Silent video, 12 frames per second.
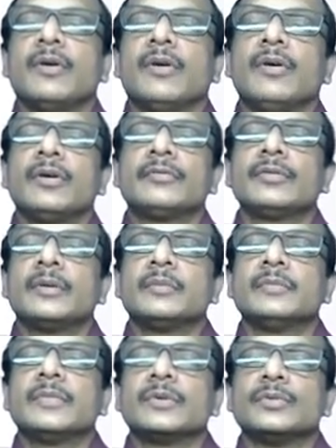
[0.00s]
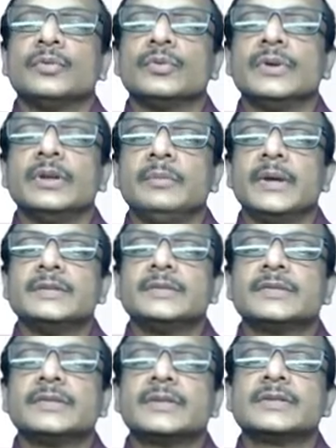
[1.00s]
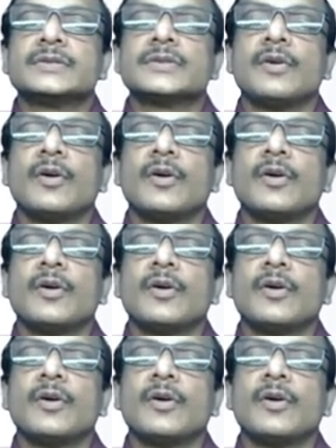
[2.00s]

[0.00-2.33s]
or from Google image search,